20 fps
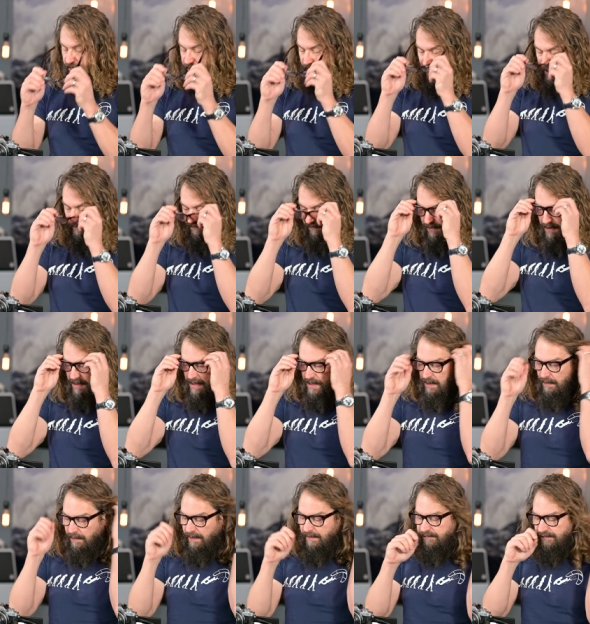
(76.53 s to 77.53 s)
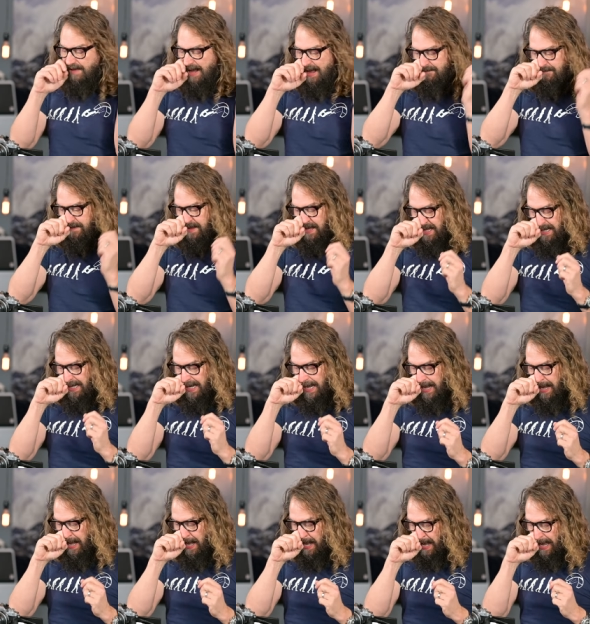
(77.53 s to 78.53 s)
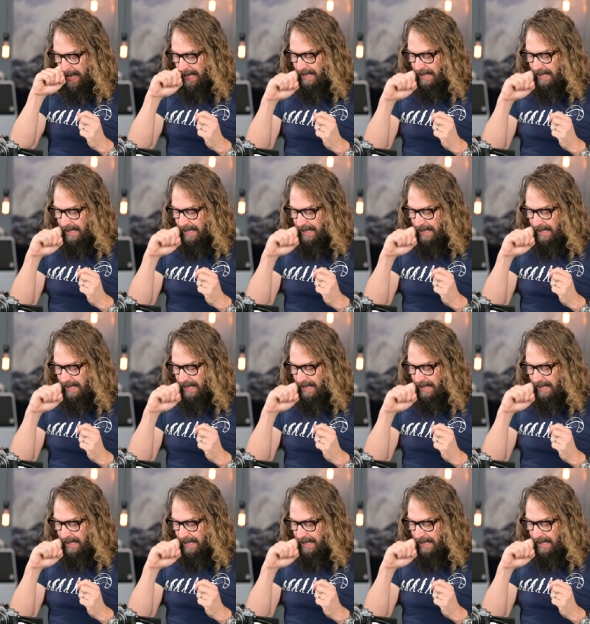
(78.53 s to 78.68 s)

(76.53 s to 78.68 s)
So let's, let's dive in uh,